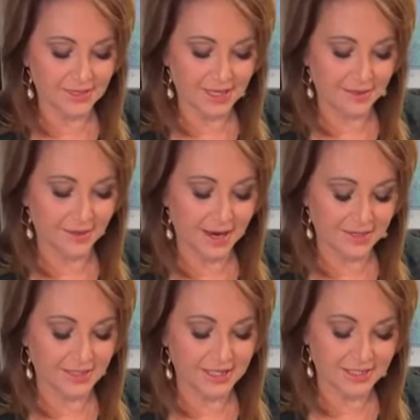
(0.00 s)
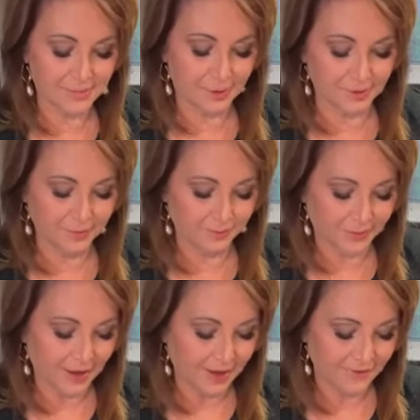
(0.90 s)
teaspoon
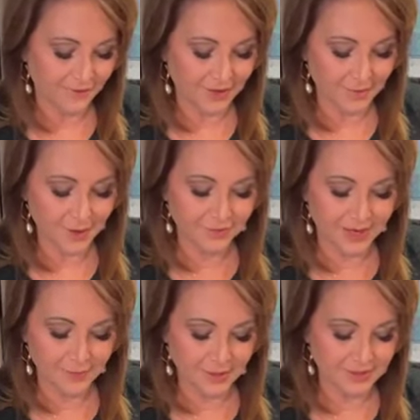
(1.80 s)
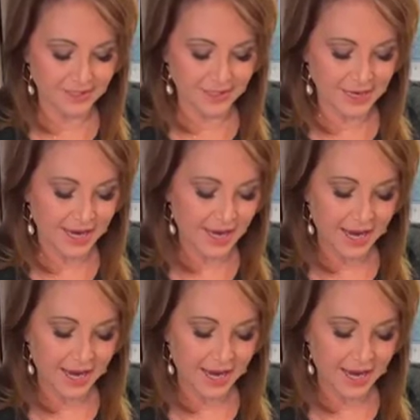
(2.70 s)
for the amount that I'm using.